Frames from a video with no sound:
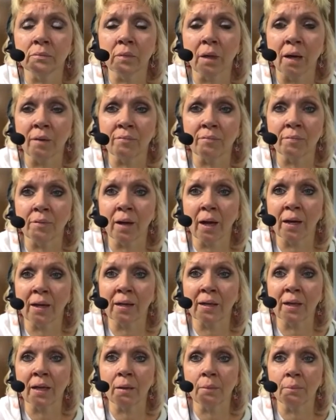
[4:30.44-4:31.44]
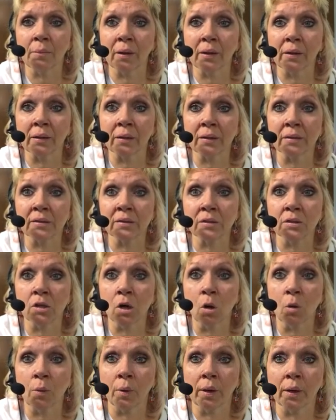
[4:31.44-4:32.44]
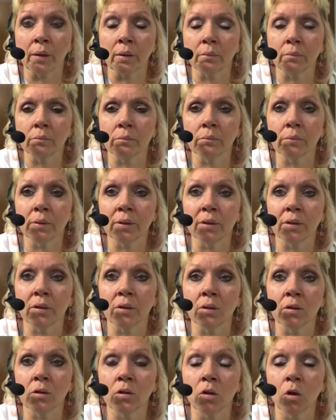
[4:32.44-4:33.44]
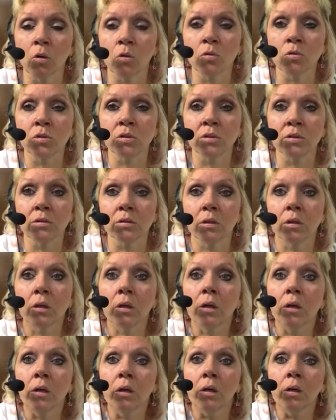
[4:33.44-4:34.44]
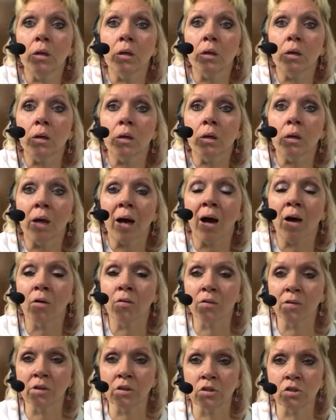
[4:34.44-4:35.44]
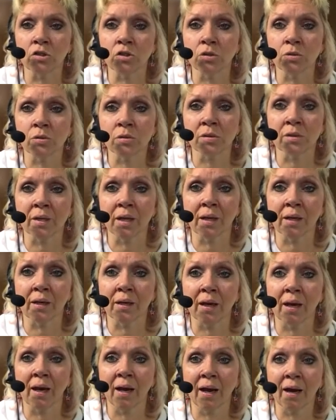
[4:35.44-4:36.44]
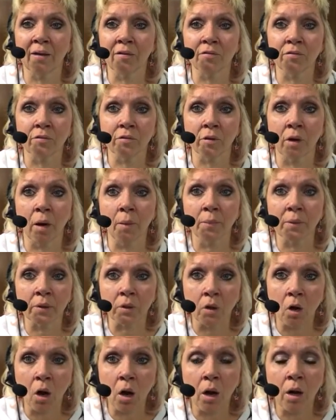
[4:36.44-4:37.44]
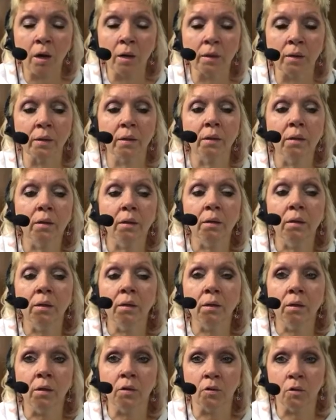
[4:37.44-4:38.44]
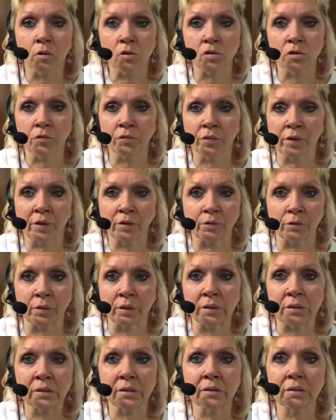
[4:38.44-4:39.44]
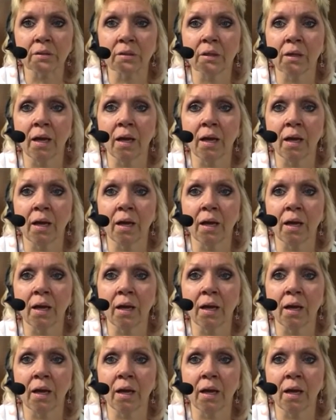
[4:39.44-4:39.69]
I've got to keep my list going, but those health issues that have come and gone, those are victories.